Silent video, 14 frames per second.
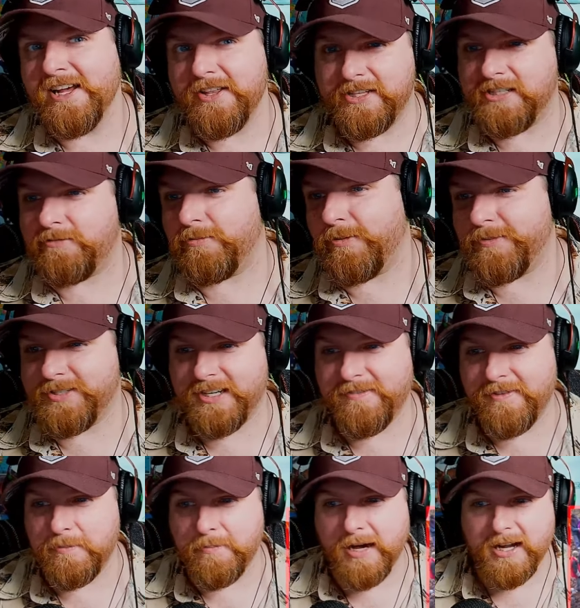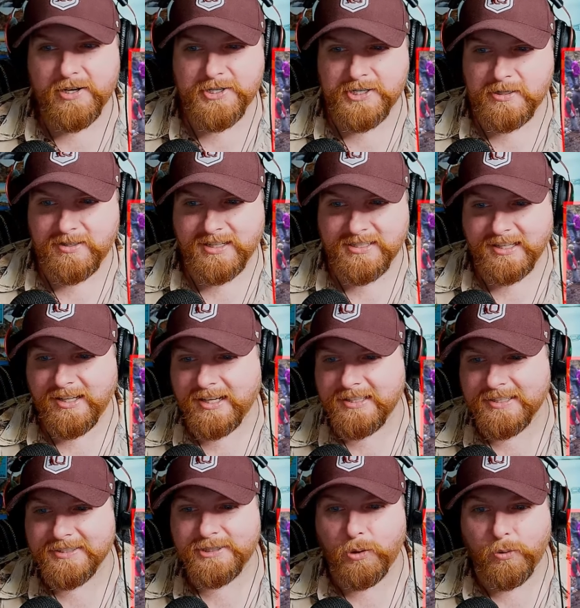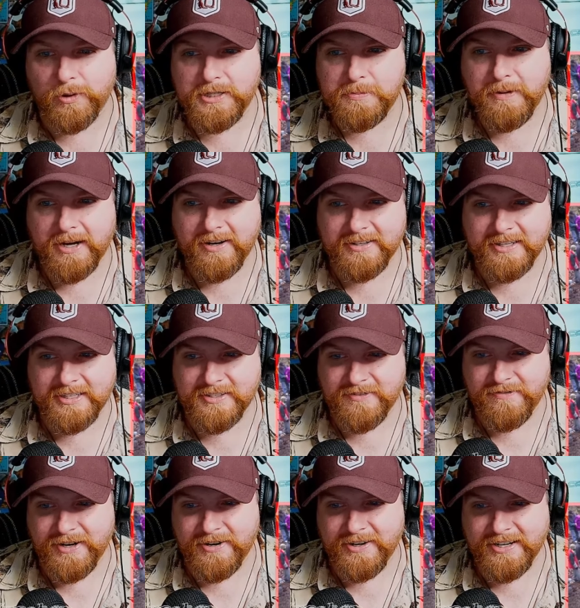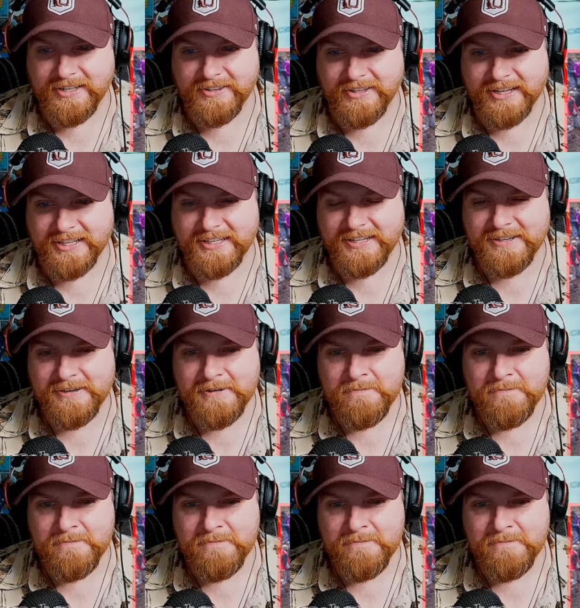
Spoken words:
This one was even better just because I like this course better. I think it's very, like,